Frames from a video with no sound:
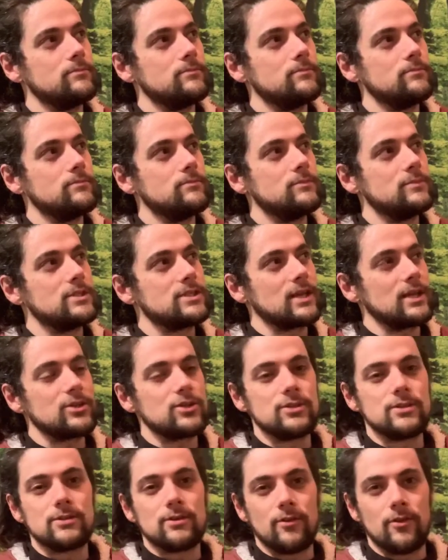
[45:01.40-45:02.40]

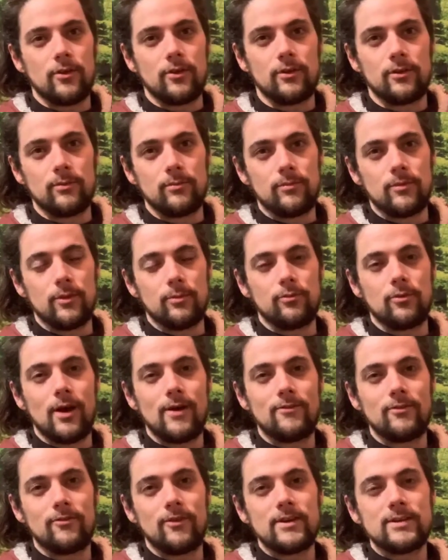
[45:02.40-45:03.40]
discussions on the
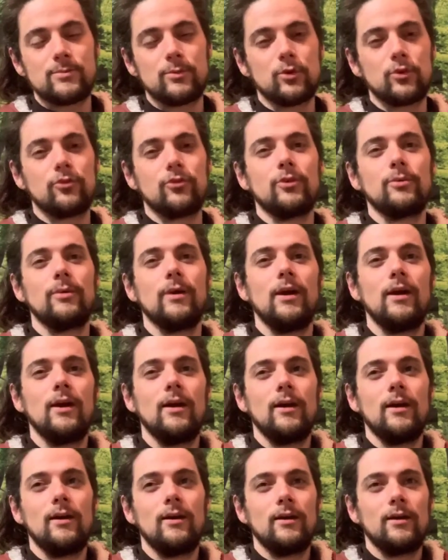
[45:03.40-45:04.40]
private Facebook group
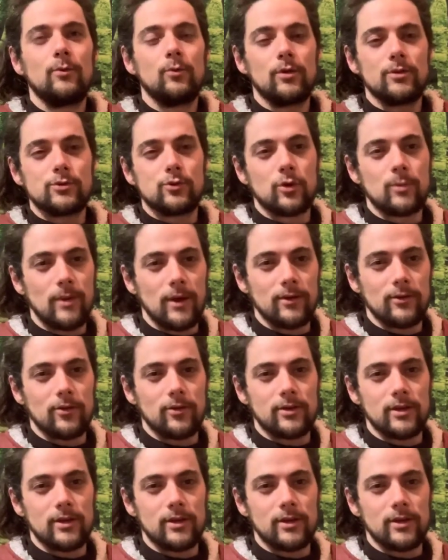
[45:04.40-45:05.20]
where I was talking about Dr.